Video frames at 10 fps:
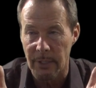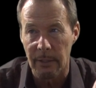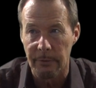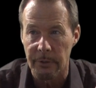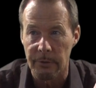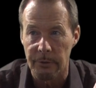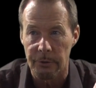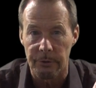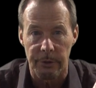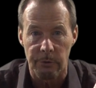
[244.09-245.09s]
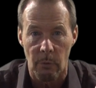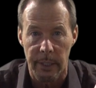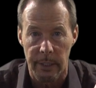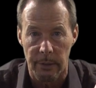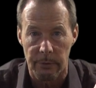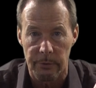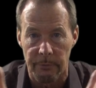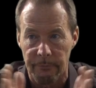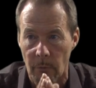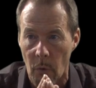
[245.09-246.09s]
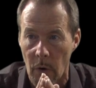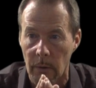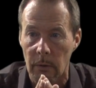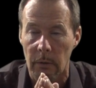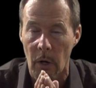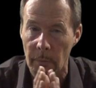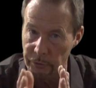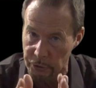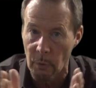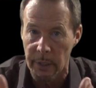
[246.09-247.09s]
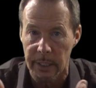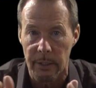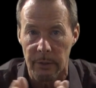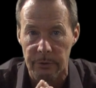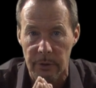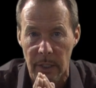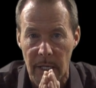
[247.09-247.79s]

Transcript: I lived in New Jersey 20 years, and for almost 20 years,